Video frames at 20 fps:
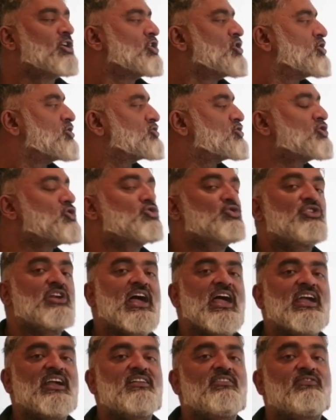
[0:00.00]
So you
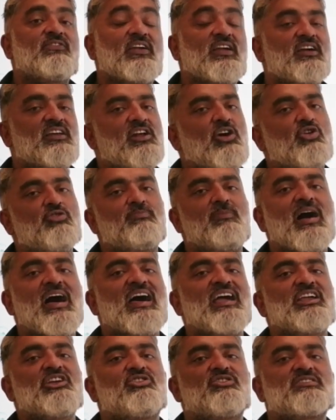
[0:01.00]
try and figure out
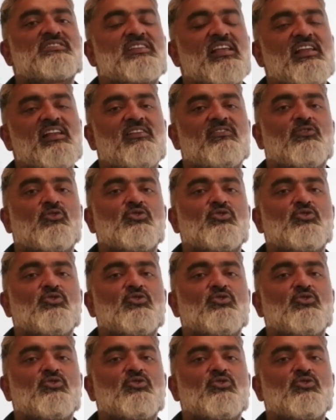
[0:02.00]
by yourself,